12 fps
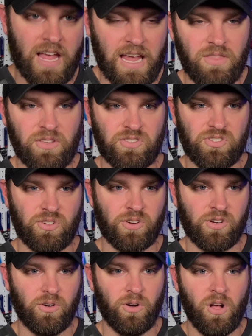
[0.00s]
in the
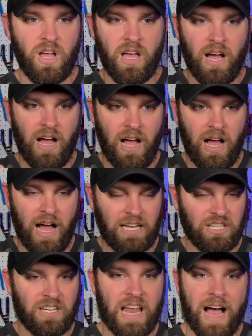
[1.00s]
circle. I
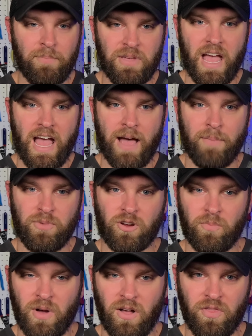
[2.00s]
could not be happier
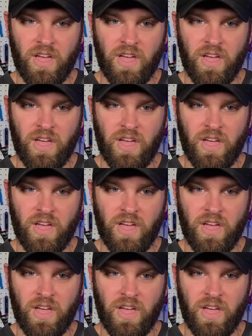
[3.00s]
about